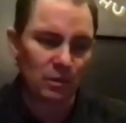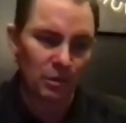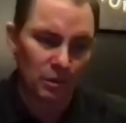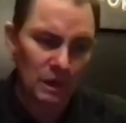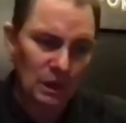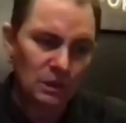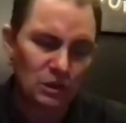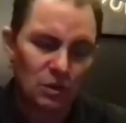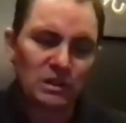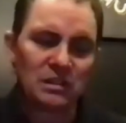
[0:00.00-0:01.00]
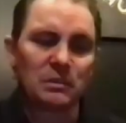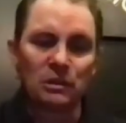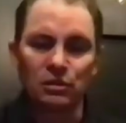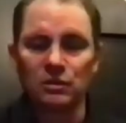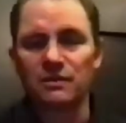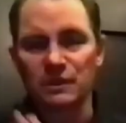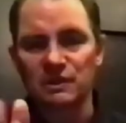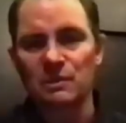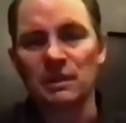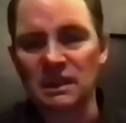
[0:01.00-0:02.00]
were doing something good for
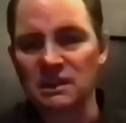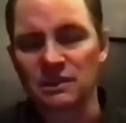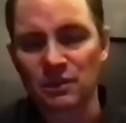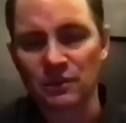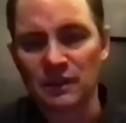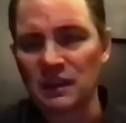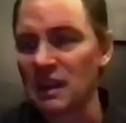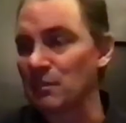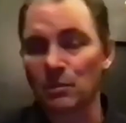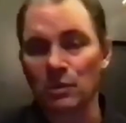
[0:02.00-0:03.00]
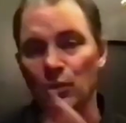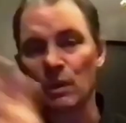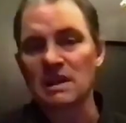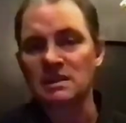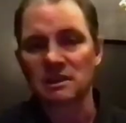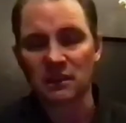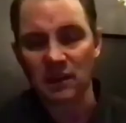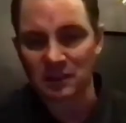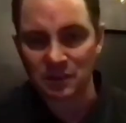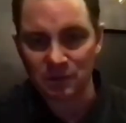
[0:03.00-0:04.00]
somebody deserving, but we were racing the
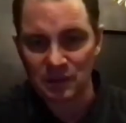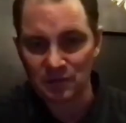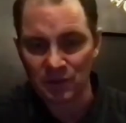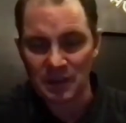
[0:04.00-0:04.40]
clock to it,